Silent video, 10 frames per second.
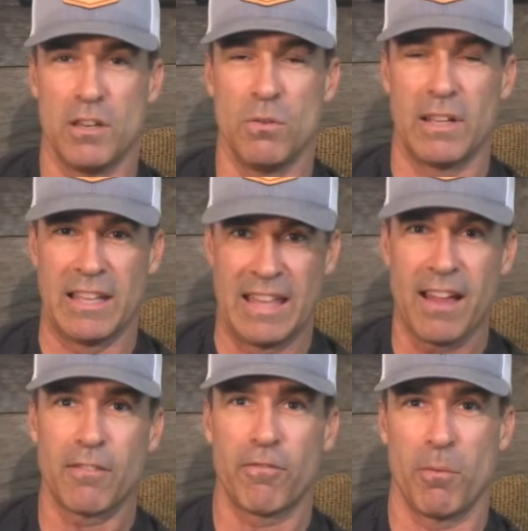to
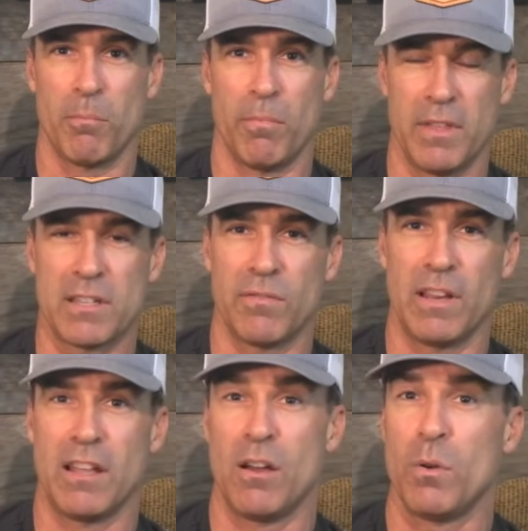get from this
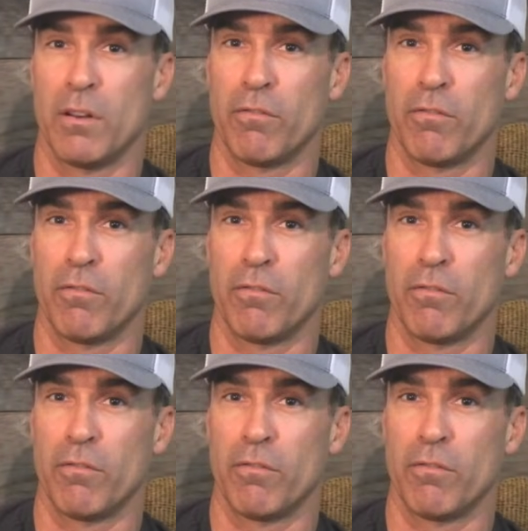video and